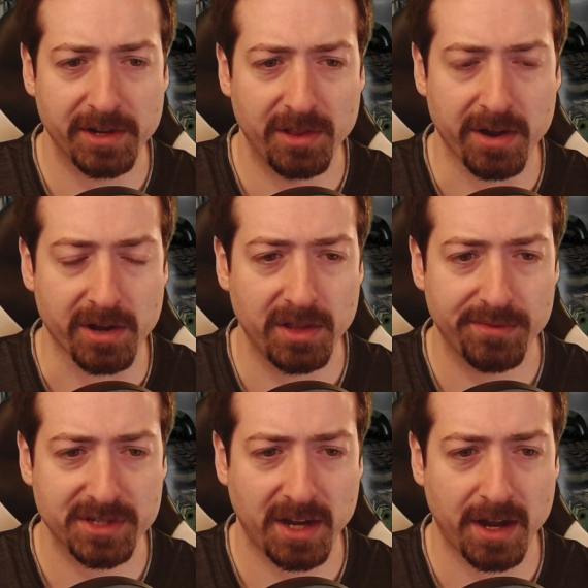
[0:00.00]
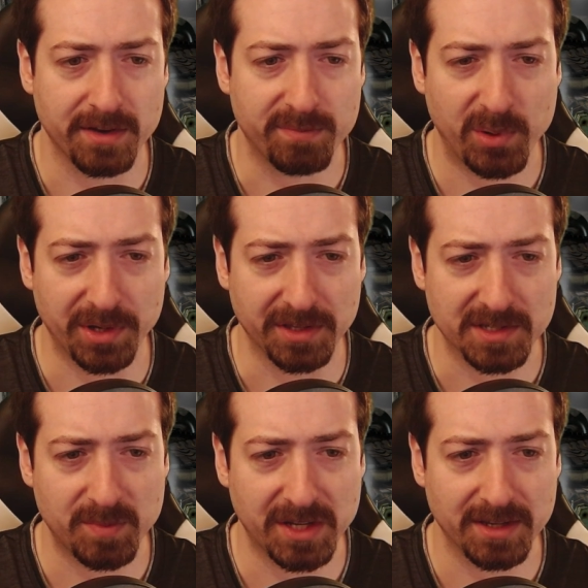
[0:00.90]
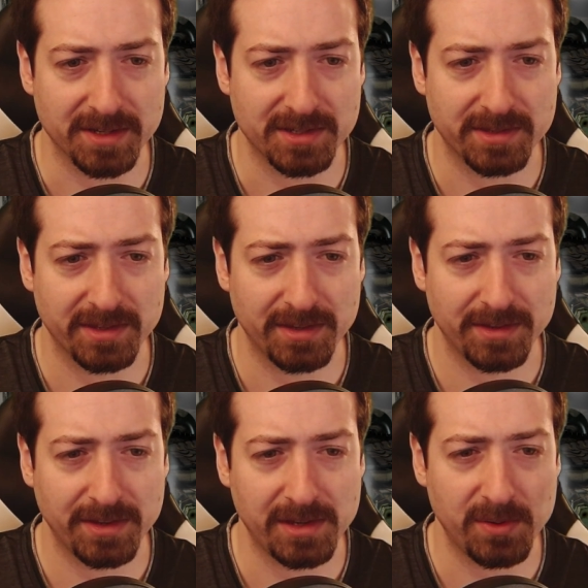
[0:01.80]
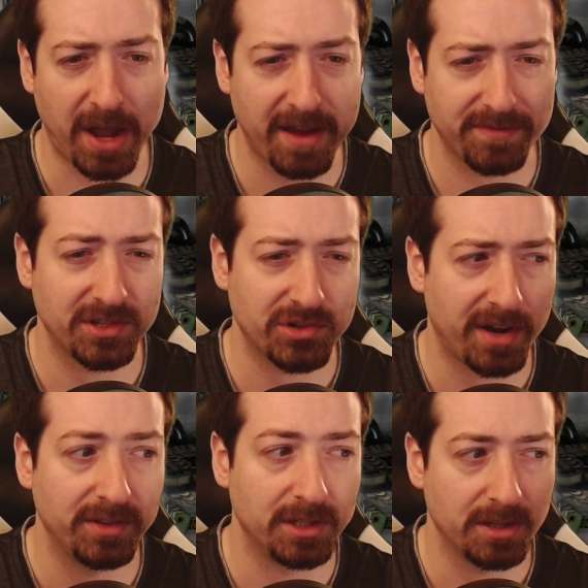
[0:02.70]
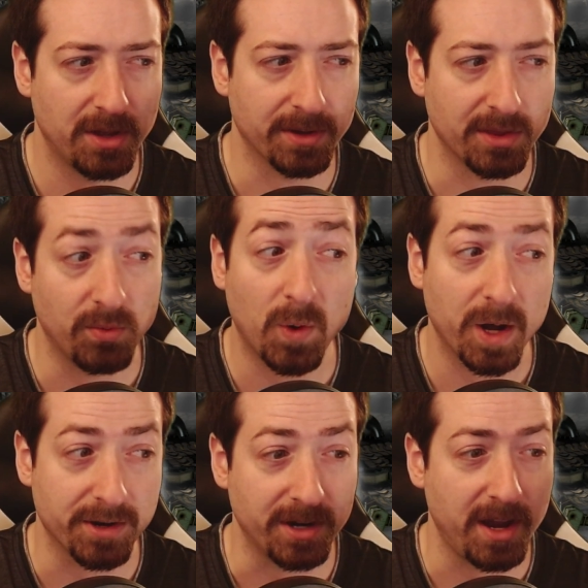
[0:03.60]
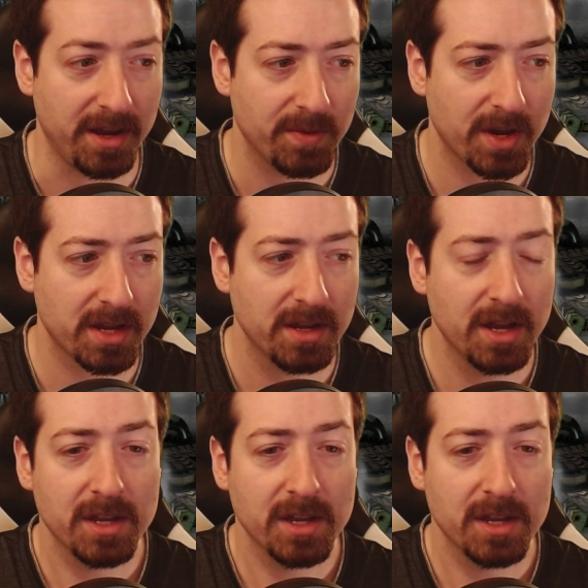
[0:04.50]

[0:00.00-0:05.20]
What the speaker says: along cliffs kind of pointless, because you have to travel along the water anyway.